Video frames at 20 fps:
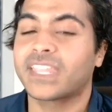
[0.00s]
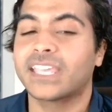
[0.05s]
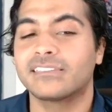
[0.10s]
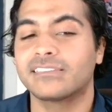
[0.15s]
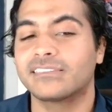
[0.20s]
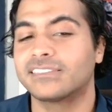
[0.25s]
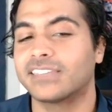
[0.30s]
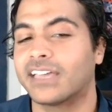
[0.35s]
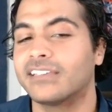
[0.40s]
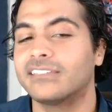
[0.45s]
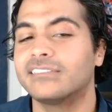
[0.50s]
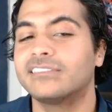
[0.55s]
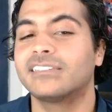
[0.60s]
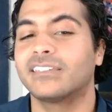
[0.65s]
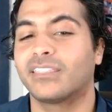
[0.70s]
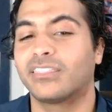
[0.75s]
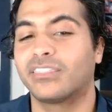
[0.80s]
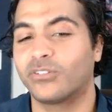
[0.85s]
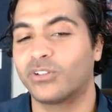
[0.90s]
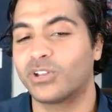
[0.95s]
says
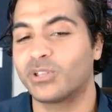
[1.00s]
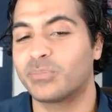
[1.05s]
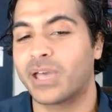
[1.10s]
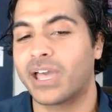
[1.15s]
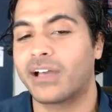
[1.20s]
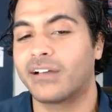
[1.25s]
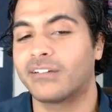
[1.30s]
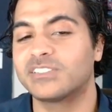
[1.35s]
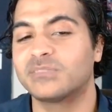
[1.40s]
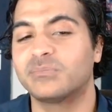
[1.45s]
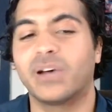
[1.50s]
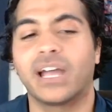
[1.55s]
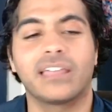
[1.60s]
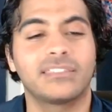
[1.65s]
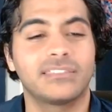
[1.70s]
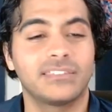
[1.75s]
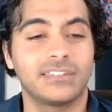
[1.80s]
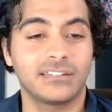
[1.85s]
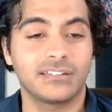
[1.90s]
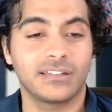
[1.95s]
30 pounds, but I
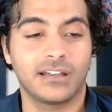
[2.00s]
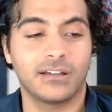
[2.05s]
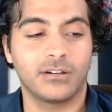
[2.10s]
think